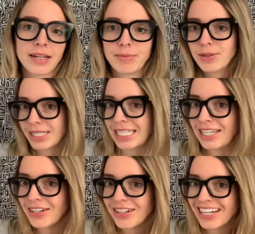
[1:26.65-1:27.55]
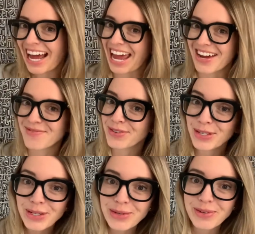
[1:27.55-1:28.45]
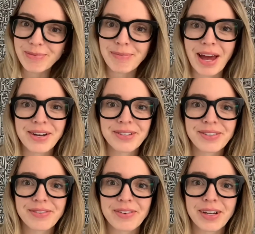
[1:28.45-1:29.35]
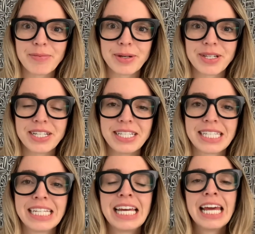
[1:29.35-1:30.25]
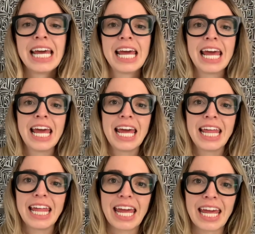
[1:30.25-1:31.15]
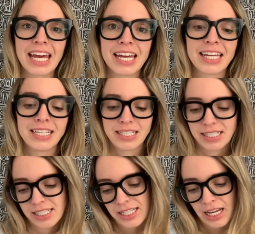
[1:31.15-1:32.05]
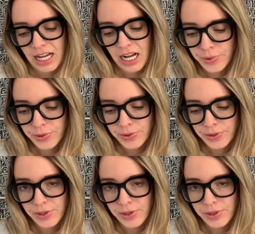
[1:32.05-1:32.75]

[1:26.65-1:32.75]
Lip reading: You can see here I have 2 of my patterns that I purchased, and a couple I